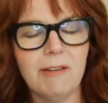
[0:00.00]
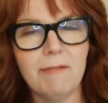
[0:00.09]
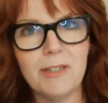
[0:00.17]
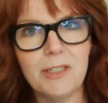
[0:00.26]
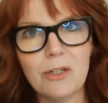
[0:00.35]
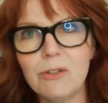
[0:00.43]
the
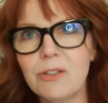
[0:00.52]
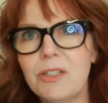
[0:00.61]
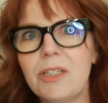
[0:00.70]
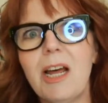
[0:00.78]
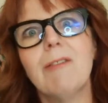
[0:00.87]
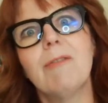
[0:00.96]
physical
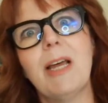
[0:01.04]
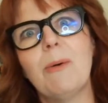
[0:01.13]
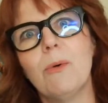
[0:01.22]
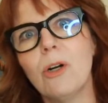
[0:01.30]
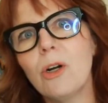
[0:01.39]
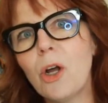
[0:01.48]
stuff
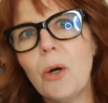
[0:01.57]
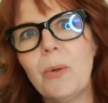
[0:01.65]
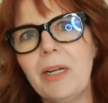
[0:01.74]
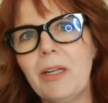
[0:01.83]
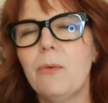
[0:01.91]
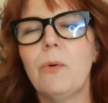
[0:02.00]
that we're
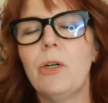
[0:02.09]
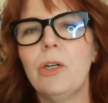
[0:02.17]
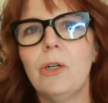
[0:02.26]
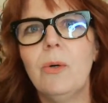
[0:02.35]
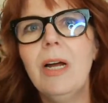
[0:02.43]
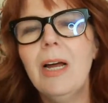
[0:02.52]
going
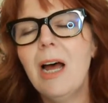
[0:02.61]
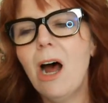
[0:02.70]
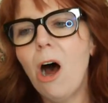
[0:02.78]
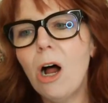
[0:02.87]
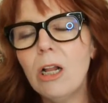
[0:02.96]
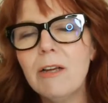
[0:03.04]
through.
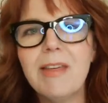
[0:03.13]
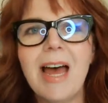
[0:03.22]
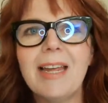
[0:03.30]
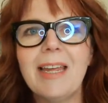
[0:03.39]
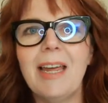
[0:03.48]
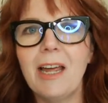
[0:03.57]
All of
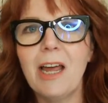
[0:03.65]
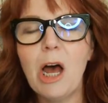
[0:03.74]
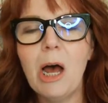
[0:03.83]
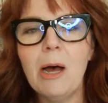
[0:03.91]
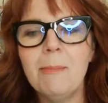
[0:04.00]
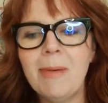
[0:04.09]
that can
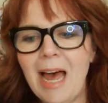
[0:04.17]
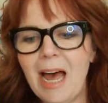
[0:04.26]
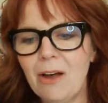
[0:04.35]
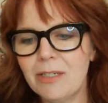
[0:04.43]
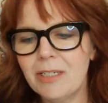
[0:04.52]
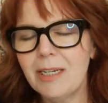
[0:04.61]
come
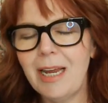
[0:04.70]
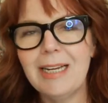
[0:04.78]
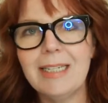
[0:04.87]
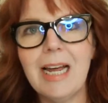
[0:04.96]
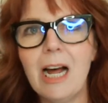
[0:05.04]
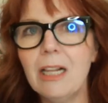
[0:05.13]
out
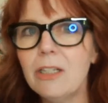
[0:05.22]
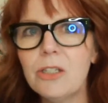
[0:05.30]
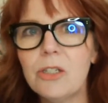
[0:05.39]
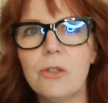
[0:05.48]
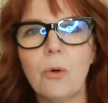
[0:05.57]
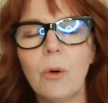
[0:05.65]
and tell a
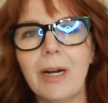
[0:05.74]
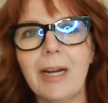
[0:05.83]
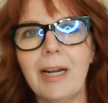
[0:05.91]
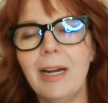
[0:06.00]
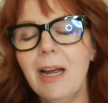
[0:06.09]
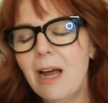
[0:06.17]

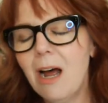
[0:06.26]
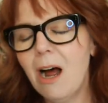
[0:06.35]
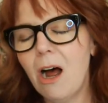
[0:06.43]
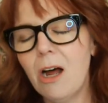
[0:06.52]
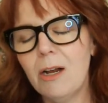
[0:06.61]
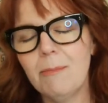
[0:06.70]
story
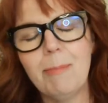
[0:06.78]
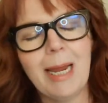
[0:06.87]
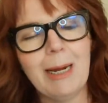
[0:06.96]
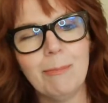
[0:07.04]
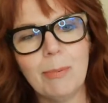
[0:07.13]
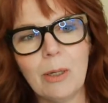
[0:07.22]
on
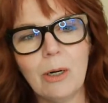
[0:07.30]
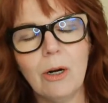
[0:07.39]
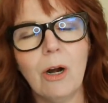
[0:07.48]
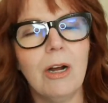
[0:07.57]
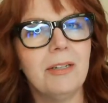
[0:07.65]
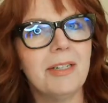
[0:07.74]

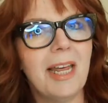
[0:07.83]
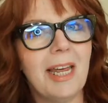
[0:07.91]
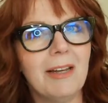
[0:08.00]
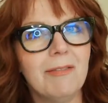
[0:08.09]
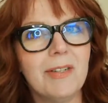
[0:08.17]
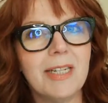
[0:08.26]
paper, on
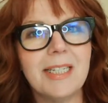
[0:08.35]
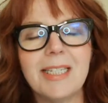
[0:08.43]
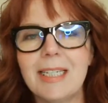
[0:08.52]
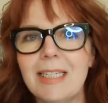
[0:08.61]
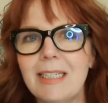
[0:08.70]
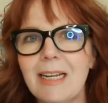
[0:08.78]

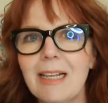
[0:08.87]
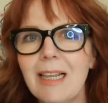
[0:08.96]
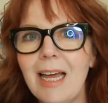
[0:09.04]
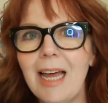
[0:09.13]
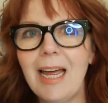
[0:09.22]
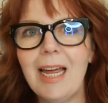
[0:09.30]
canvas, in
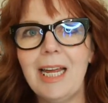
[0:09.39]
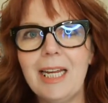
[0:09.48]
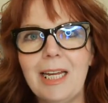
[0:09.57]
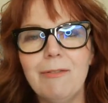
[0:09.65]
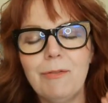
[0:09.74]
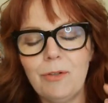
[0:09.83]

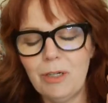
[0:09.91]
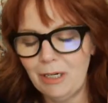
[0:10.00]
clay.